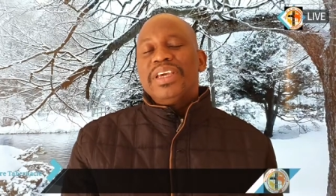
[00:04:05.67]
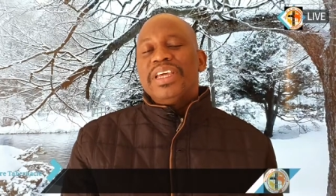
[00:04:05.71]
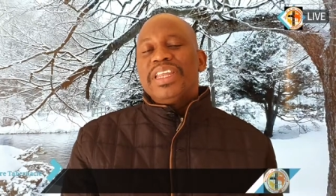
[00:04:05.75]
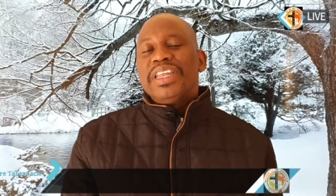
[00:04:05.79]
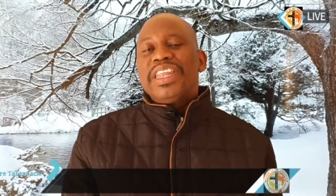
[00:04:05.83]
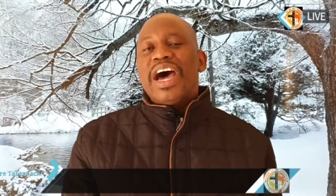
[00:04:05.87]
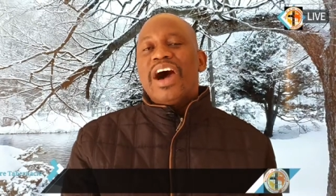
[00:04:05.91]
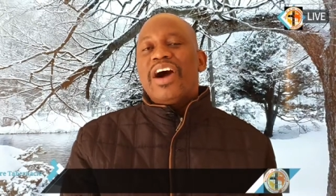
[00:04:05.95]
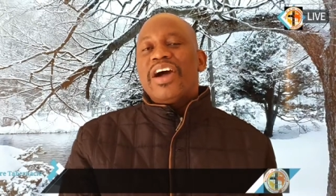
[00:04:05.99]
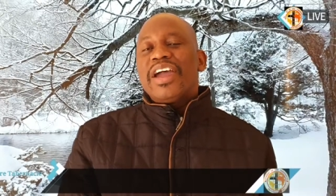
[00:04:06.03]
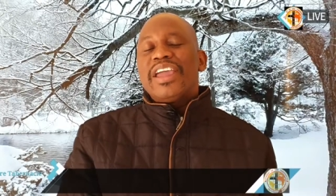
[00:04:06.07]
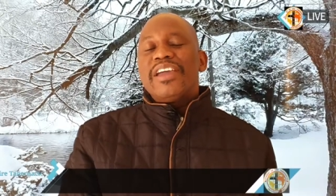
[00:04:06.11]

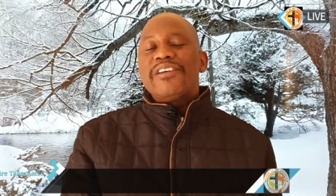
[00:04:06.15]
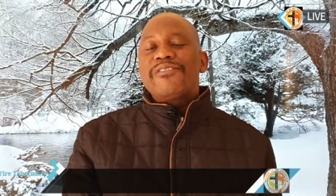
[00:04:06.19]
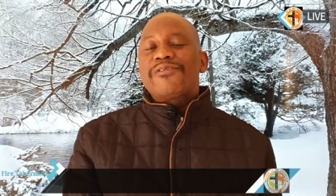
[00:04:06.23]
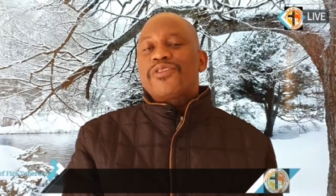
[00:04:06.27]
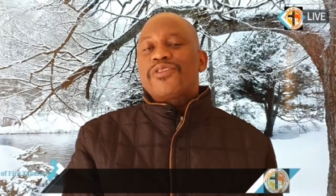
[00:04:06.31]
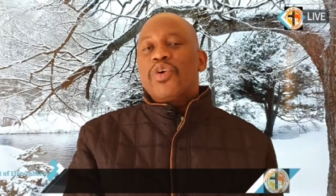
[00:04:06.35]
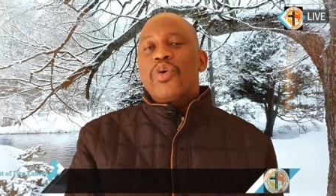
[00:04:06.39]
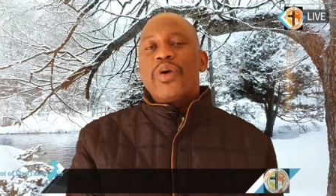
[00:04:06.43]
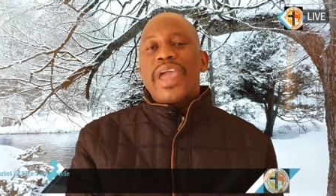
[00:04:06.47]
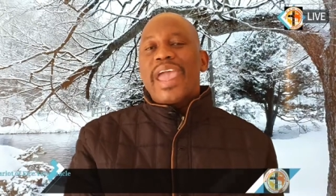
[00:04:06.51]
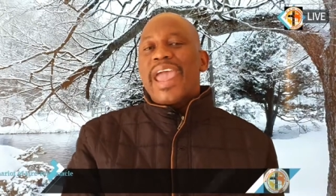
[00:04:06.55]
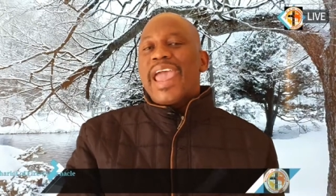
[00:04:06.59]
Now, if
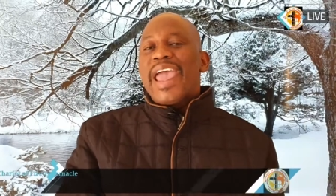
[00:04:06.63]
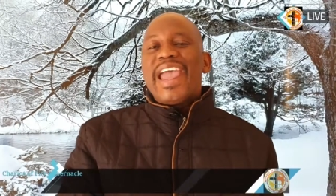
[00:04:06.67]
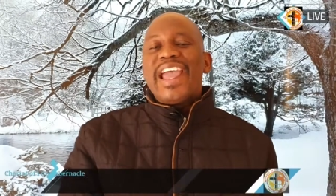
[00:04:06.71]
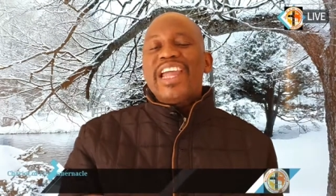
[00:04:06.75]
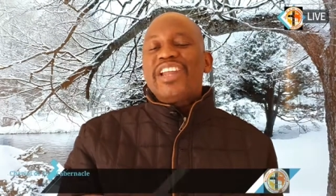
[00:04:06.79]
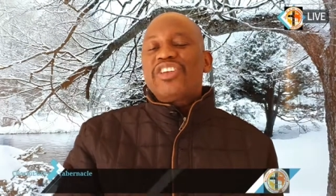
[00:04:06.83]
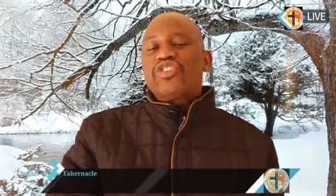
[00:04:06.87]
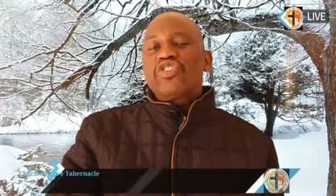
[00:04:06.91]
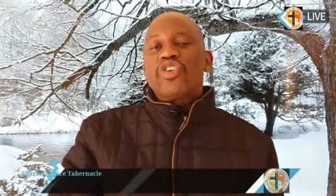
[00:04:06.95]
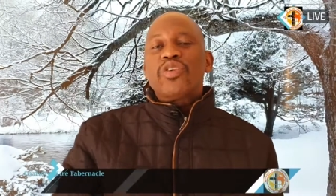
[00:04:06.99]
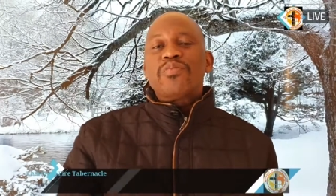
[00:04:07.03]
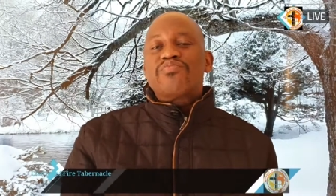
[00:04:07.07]
you
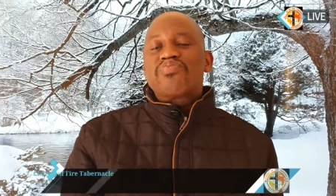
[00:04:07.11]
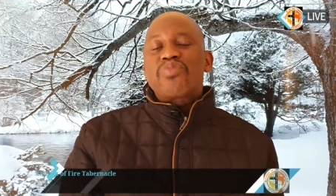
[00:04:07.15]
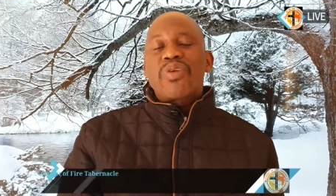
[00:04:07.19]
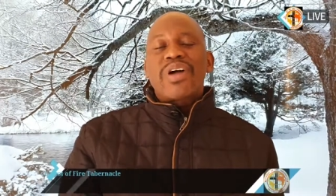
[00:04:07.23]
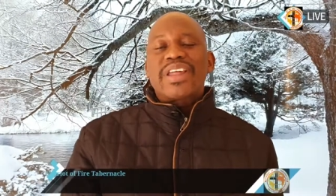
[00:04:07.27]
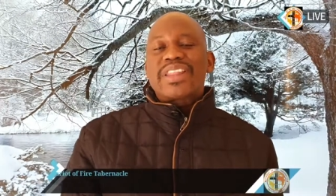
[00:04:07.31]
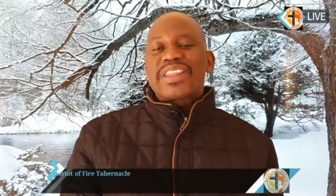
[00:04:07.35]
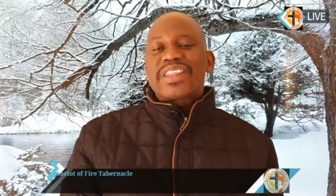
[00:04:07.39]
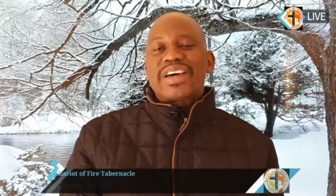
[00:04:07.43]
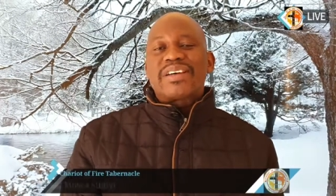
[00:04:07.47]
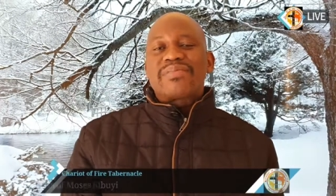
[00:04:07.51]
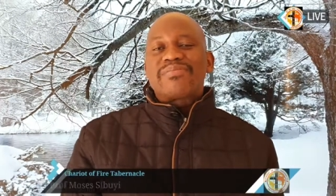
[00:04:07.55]
hate your
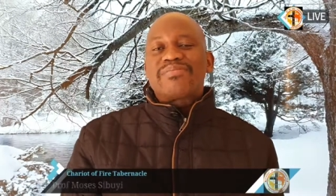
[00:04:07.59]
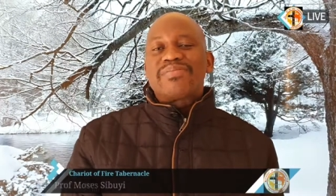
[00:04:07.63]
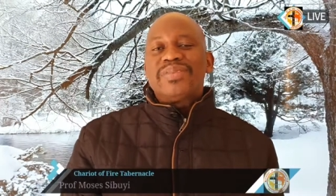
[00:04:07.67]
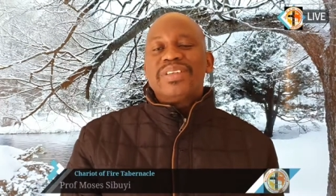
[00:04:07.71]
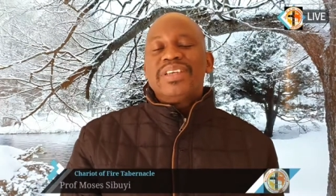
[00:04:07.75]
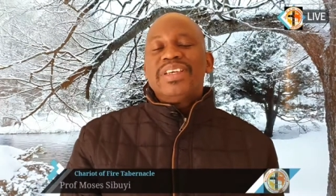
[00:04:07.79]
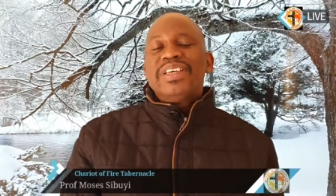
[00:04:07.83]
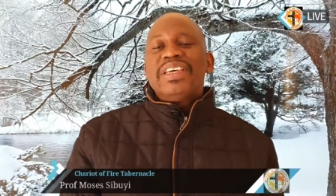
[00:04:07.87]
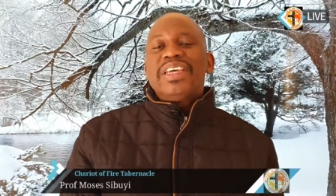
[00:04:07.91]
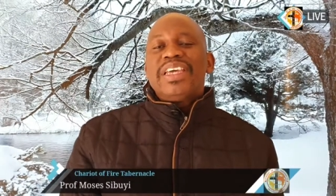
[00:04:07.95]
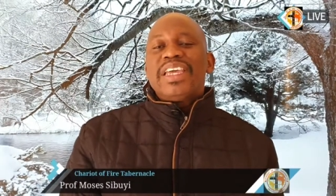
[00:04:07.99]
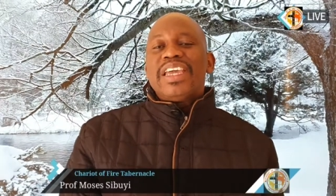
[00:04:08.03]
brother,
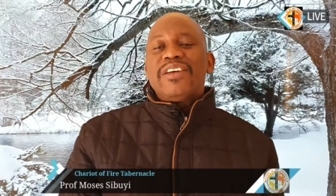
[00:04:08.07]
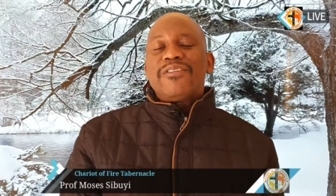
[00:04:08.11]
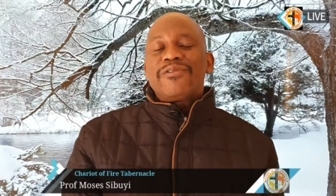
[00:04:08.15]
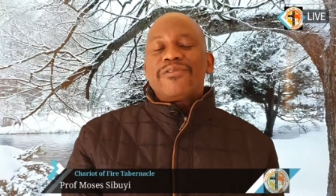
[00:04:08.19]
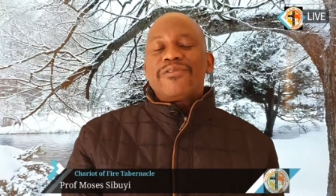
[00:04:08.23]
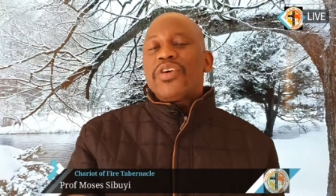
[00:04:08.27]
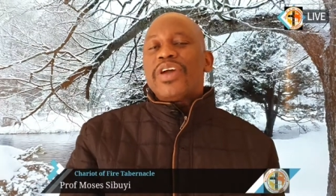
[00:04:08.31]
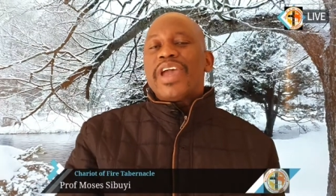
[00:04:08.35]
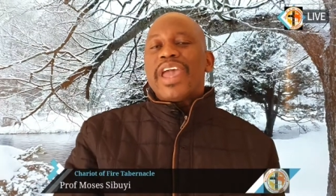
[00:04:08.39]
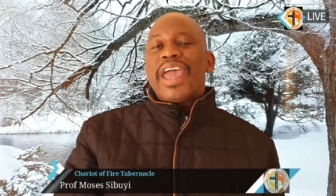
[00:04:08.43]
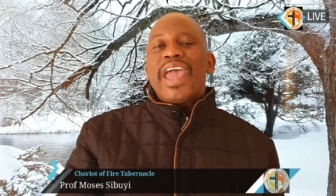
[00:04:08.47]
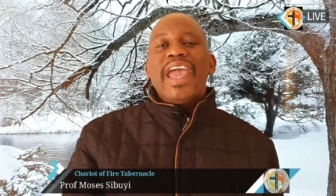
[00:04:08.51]
if
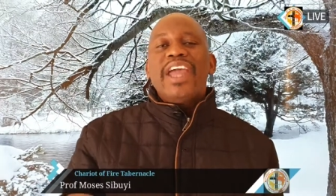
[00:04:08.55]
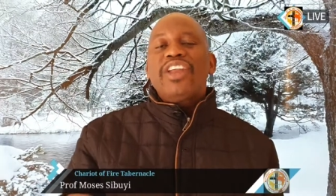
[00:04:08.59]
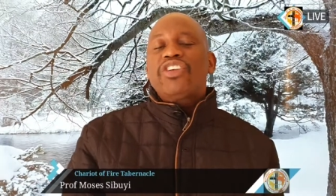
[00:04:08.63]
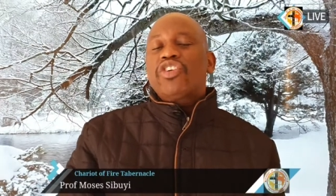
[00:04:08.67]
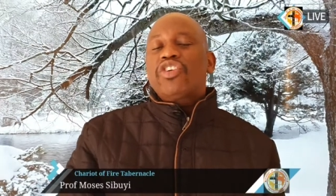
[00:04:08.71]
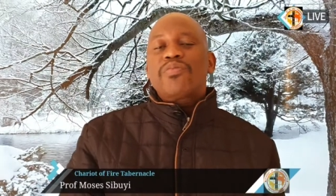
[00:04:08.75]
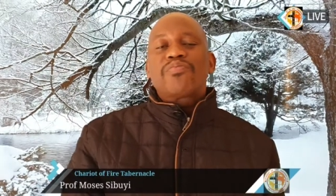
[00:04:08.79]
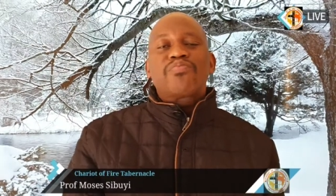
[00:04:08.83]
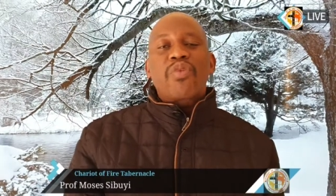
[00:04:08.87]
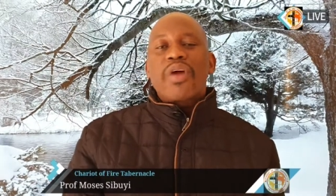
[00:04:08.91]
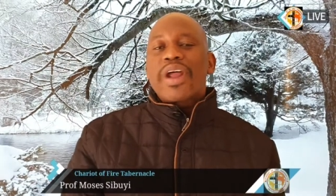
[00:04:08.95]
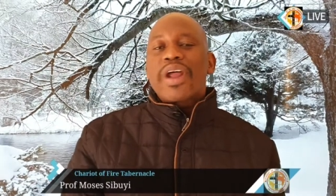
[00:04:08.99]
you hate
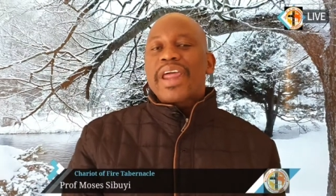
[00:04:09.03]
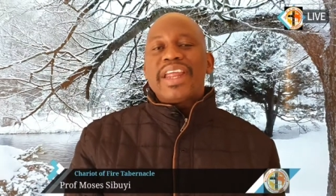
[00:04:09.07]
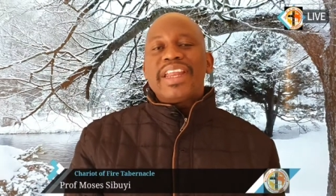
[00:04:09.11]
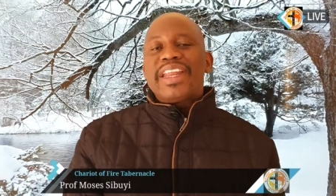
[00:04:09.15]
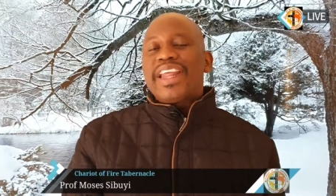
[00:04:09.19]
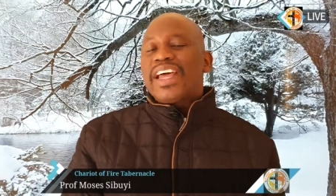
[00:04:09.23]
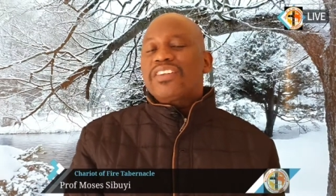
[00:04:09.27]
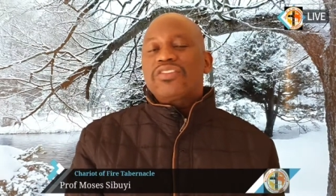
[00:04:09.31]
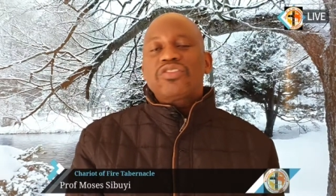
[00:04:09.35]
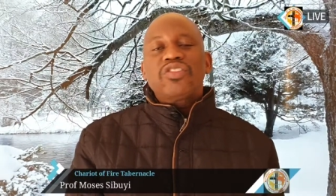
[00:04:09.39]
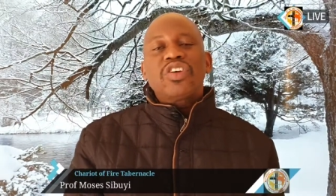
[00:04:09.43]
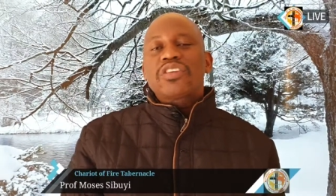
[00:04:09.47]
your brother, it
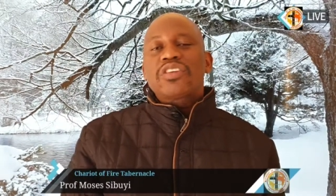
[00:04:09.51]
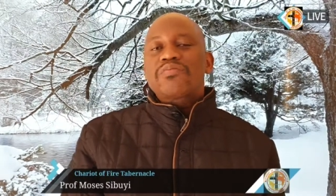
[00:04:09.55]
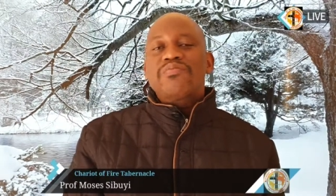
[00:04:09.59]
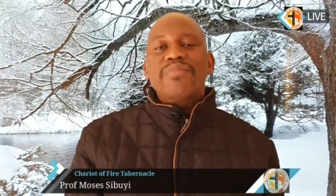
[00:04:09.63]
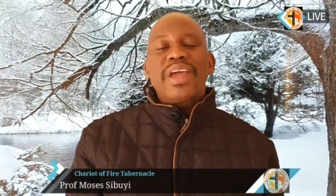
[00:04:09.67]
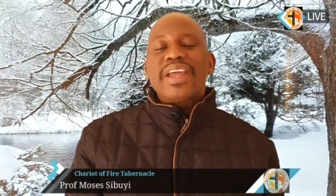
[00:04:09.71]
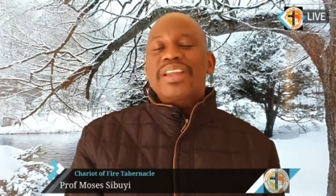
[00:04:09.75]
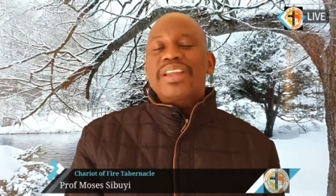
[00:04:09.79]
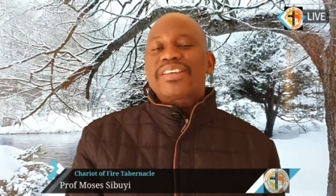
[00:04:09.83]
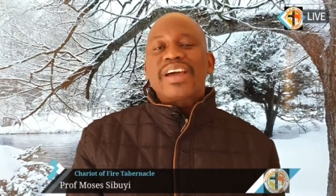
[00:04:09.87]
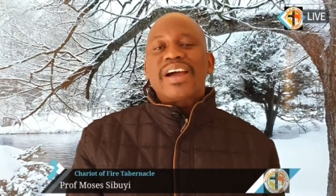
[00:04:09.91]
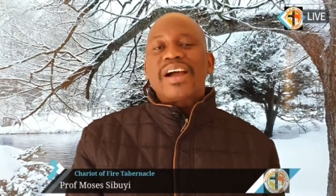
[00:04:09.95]
does not
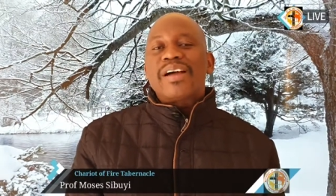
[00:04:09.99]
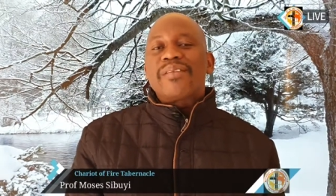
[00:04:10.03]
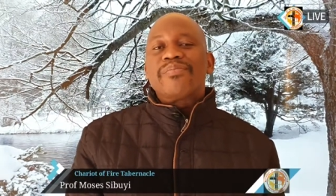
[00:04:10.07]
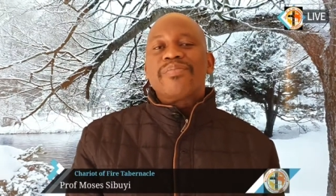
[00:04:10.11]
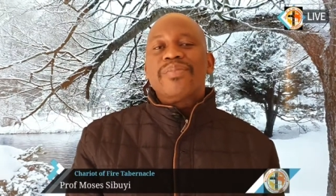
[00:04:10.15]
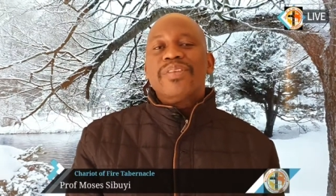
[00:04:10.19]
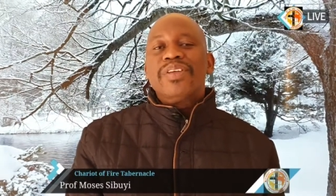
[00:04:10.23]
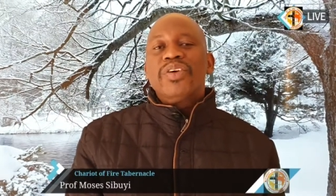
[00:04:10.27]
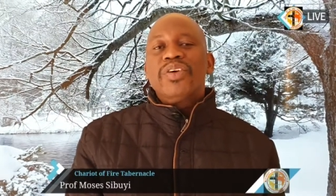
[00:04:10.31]
matter